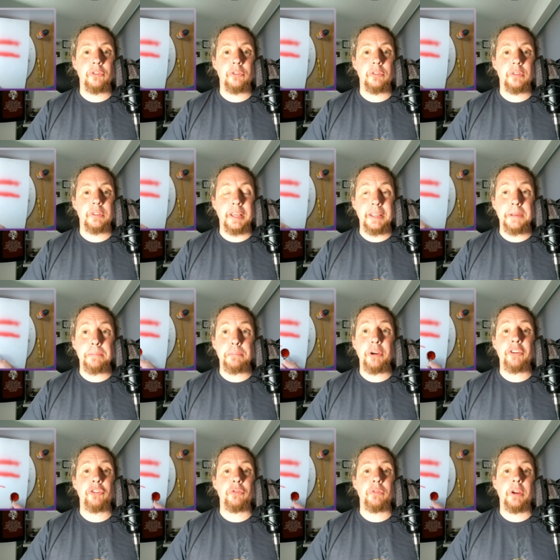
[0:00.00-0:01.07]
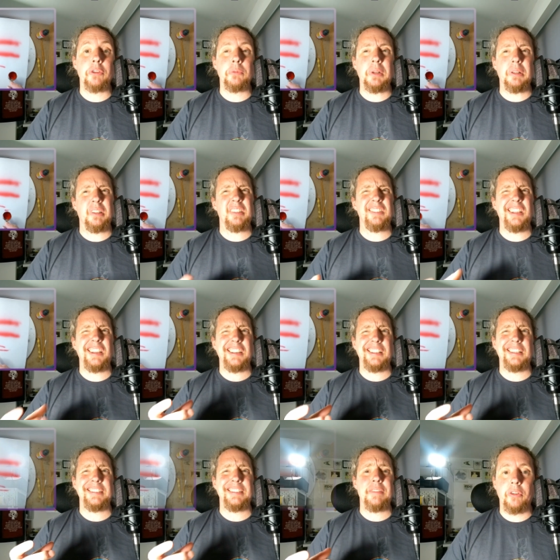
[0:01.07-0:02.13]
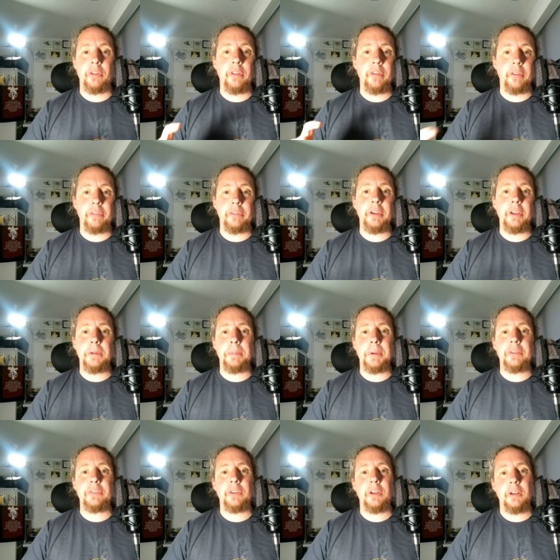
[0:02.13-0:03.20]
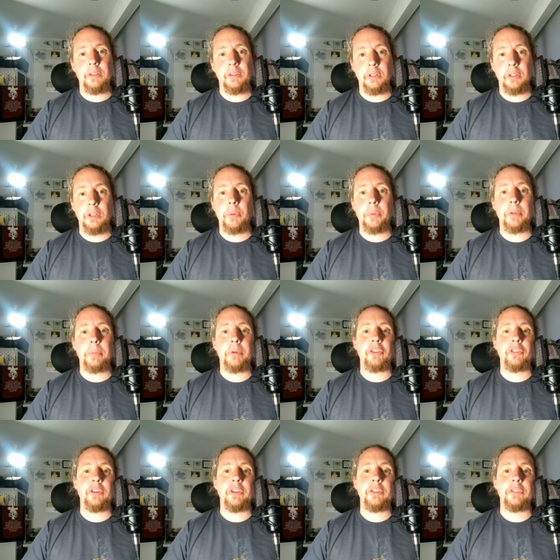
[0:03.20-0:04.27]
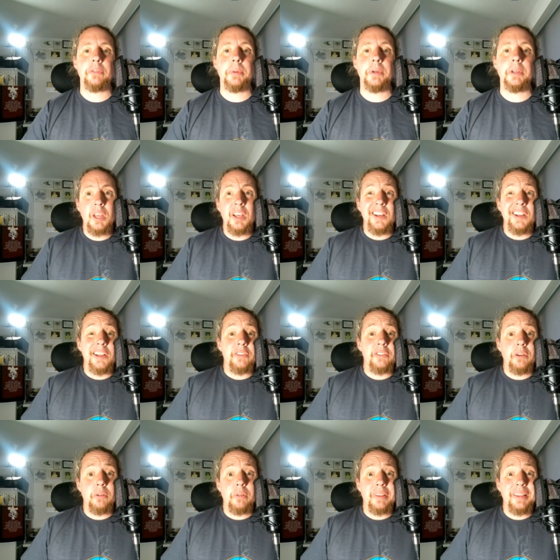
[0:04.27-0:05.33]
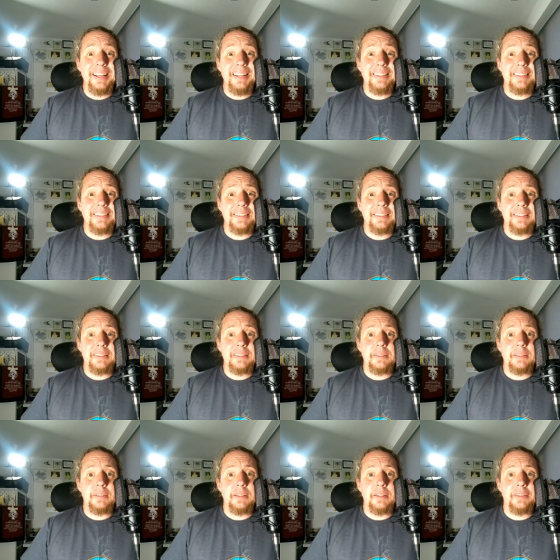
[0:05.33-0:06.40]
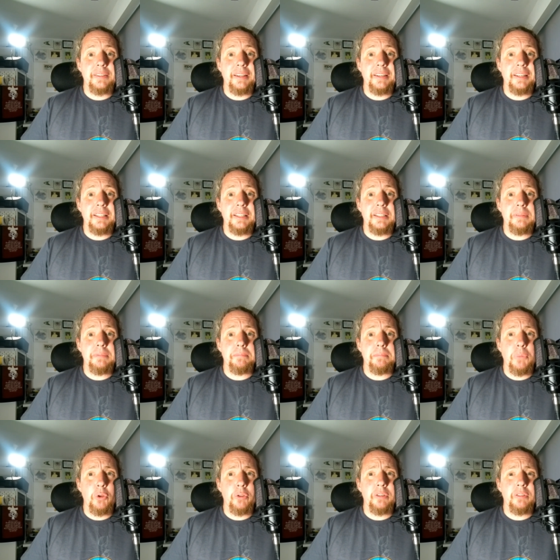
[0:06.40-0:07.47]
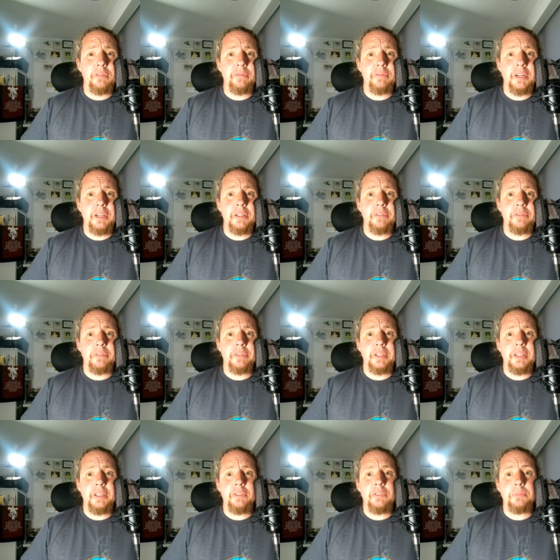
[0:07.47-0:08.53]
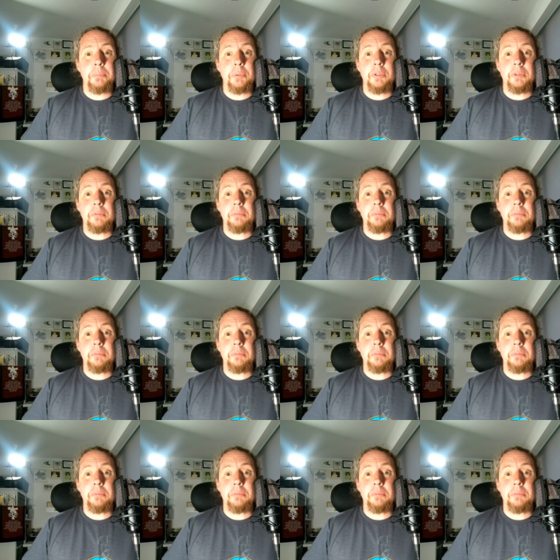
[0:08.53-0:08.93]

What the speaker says: get your pressure right as well. That's technically 7. The thinner your paints are, the lower the pressure needs to be. So that's technically more than 5 things, but